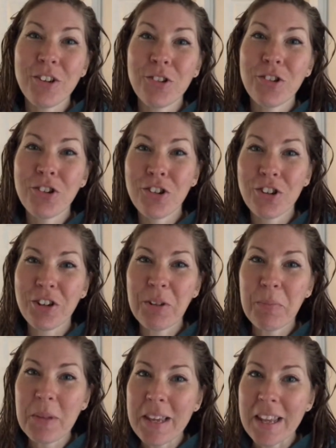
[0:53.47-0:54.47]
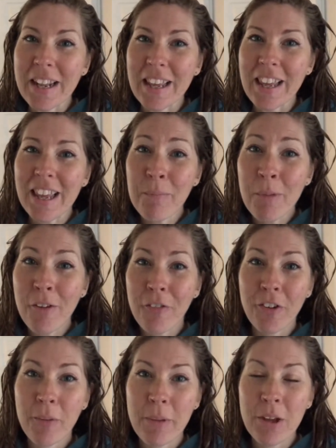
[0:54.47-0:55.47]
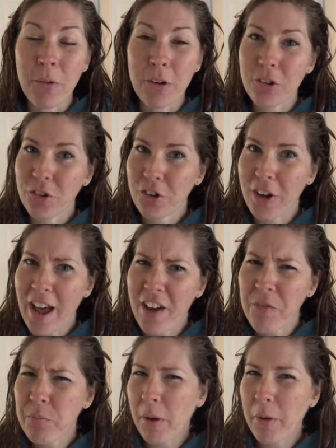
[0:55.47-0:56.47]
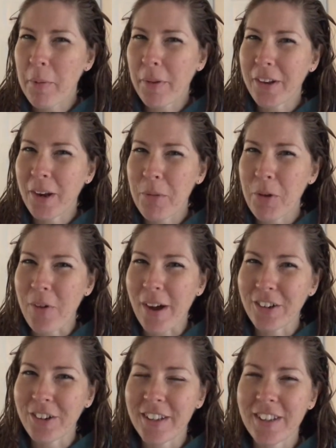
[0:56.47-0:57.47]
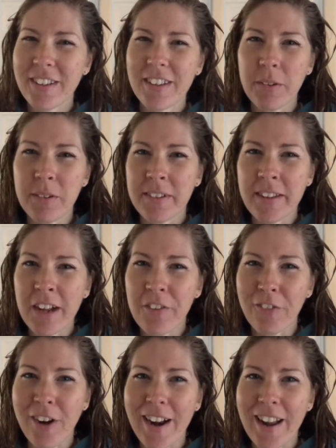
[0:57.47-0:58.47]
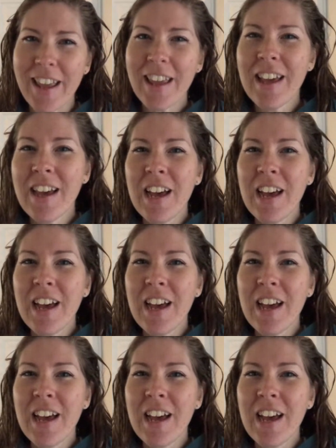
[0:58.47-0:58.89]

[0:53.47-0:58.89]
you should be getting an email from me, or you should have probably by the time you watch this. It was sent out Friday.